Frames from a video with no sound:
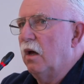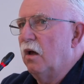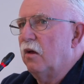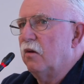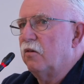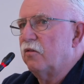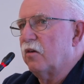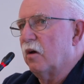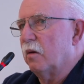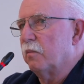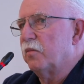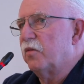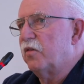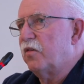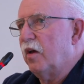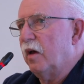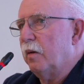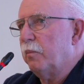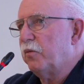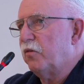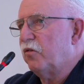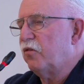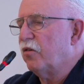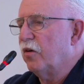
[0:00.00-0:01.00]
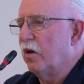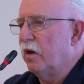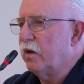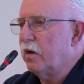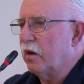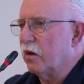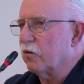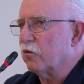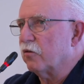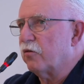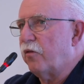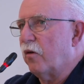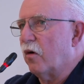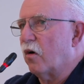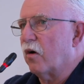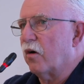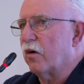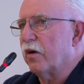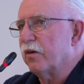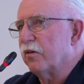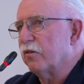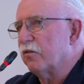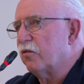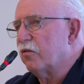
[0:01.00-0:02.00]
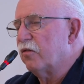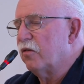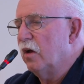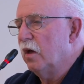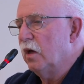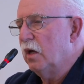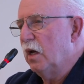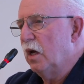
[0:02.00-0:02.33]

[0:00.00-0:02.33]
Some tips as far as